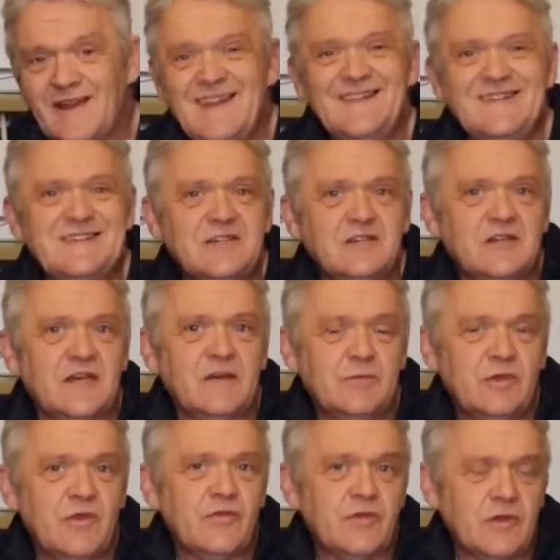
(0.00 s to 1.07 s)
actually
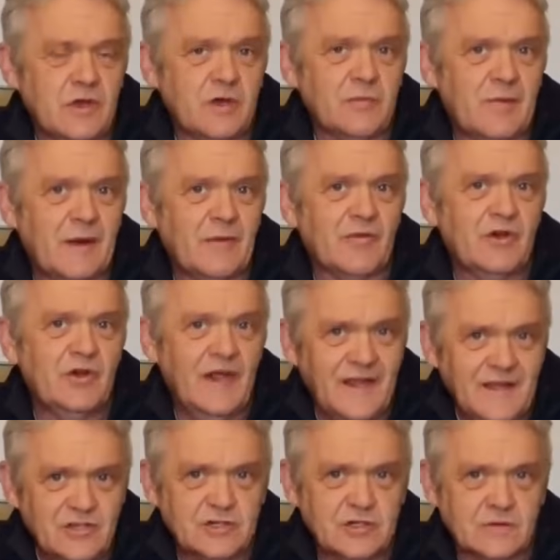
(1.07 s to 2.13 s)
when you think about the
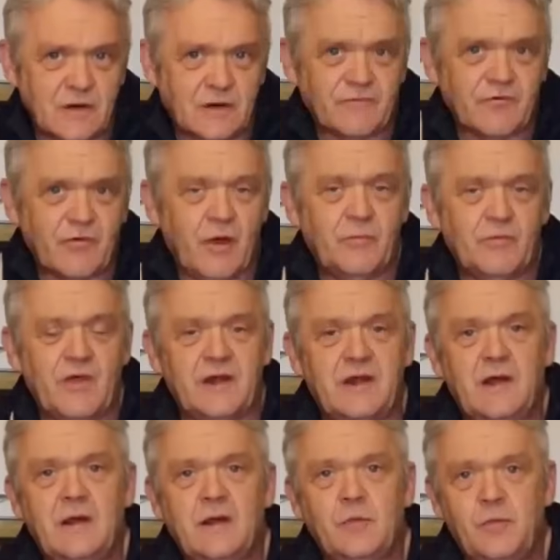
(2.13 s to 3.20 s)
nature of them,
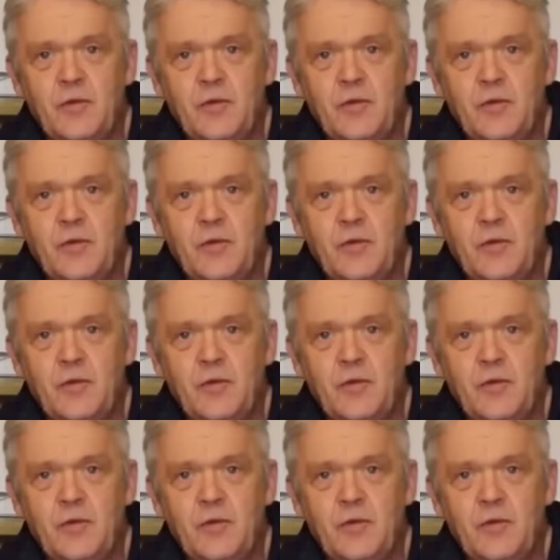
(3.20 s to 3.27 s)
then